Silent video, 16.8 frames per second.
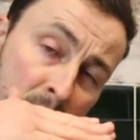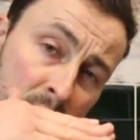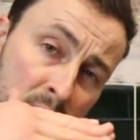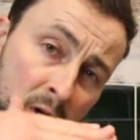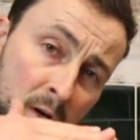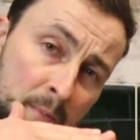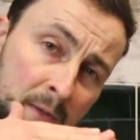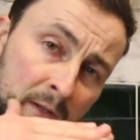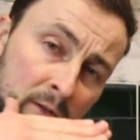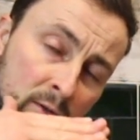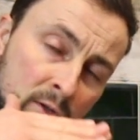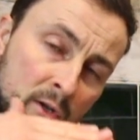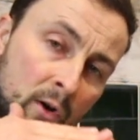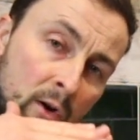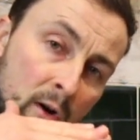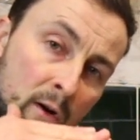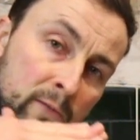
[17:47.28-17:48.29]
on top. It looks
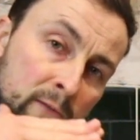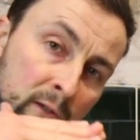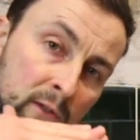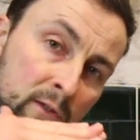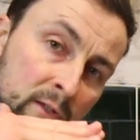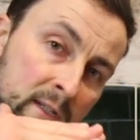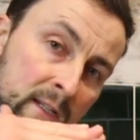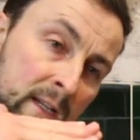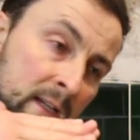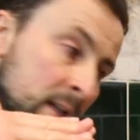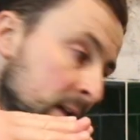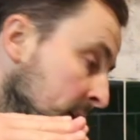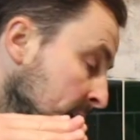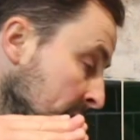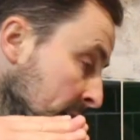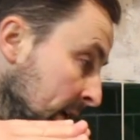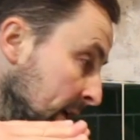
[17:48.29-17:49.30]
awful, doesn't it?
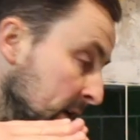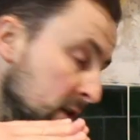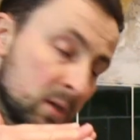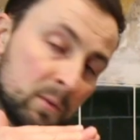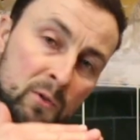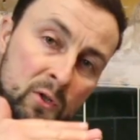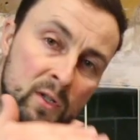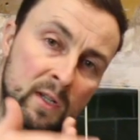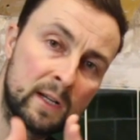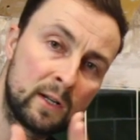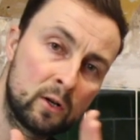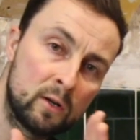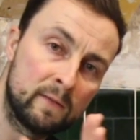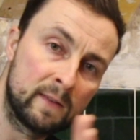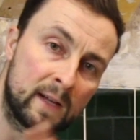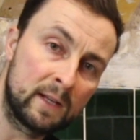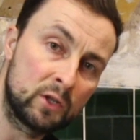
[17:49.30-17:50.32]
So we're just going to
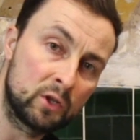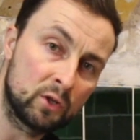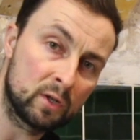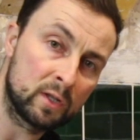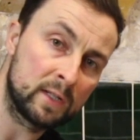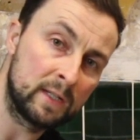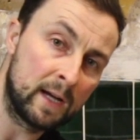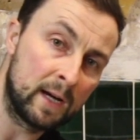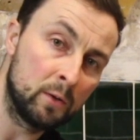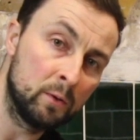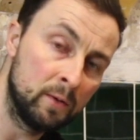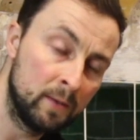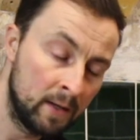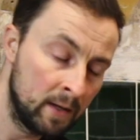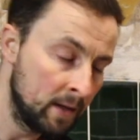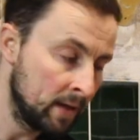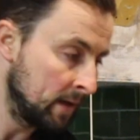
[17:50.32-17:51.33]
cover that just now.
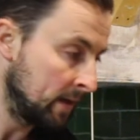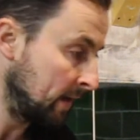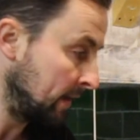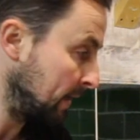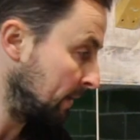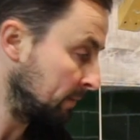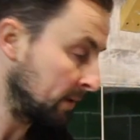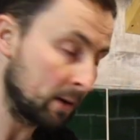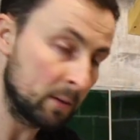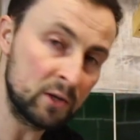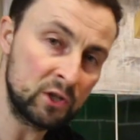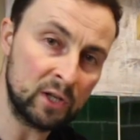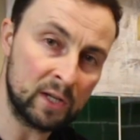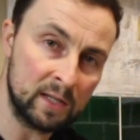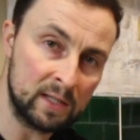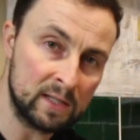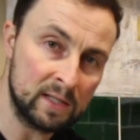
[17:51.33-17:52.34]
Now
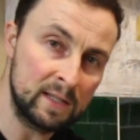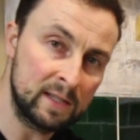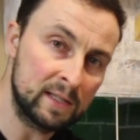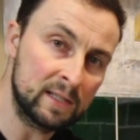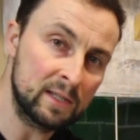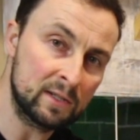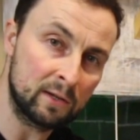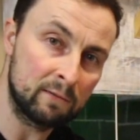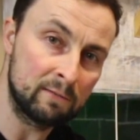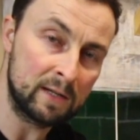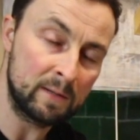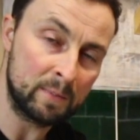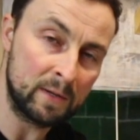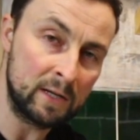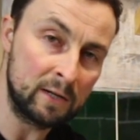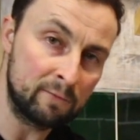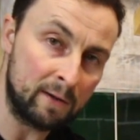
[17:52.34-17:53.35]
as you can see, this has already
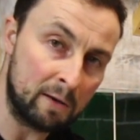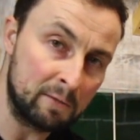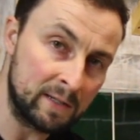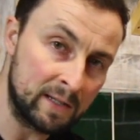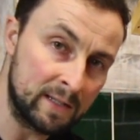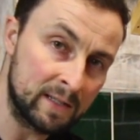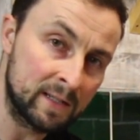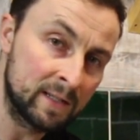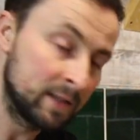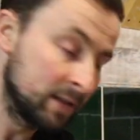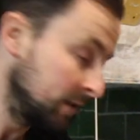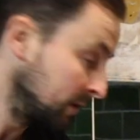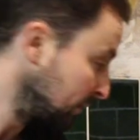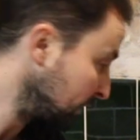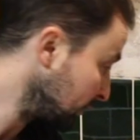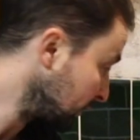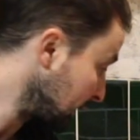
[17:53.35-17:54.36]
been grouted.
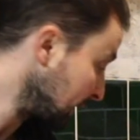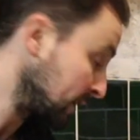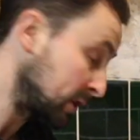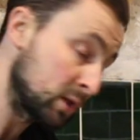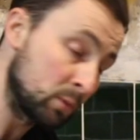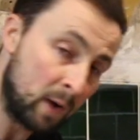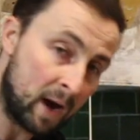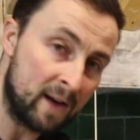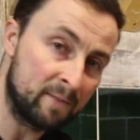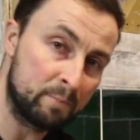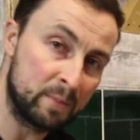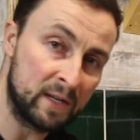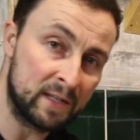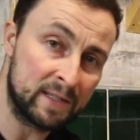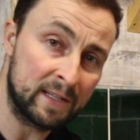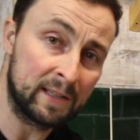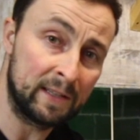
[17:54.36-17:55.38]
Okay, so what I've
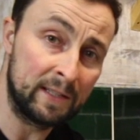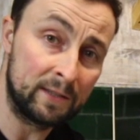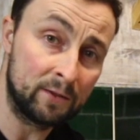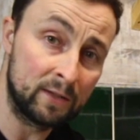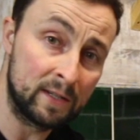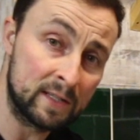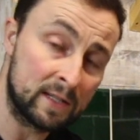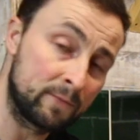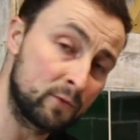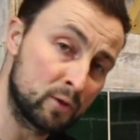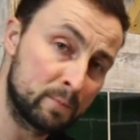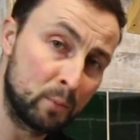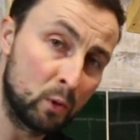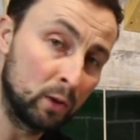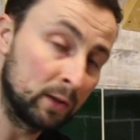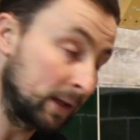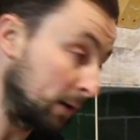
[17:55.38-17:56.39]
basically done is I've just
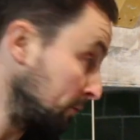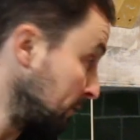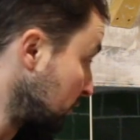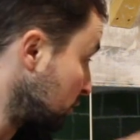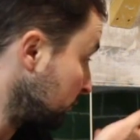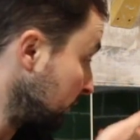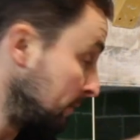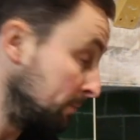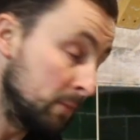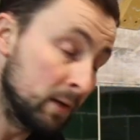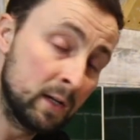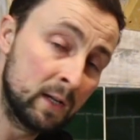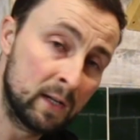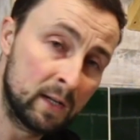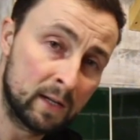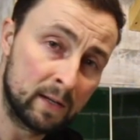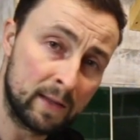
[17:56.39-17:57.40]
pulled out the trim
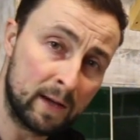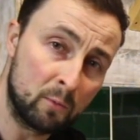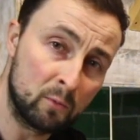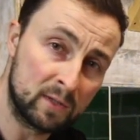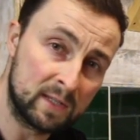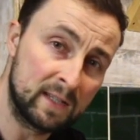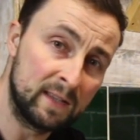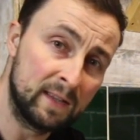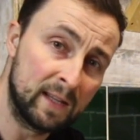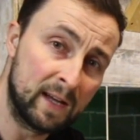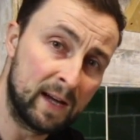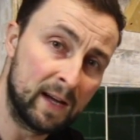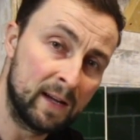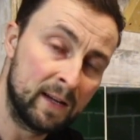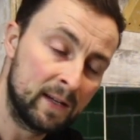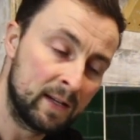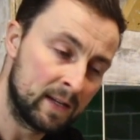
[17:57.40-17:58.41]
that was in
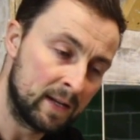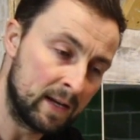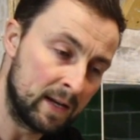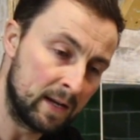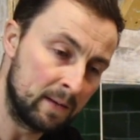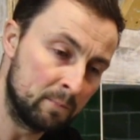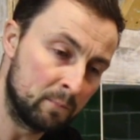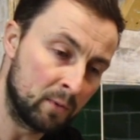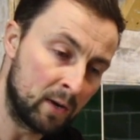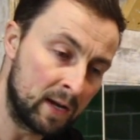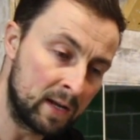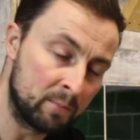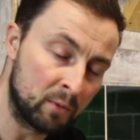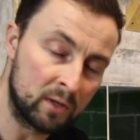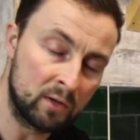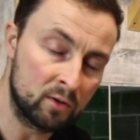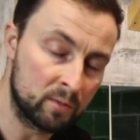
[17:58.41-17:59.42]
there. But
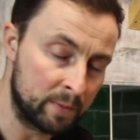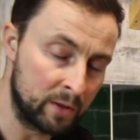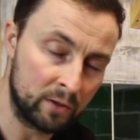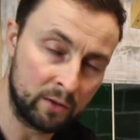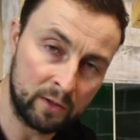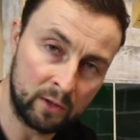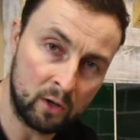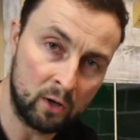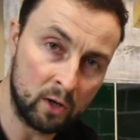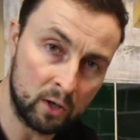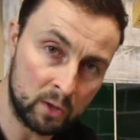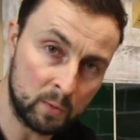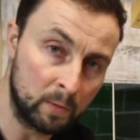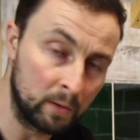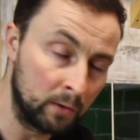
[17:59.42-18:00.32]
anybody who's been on the course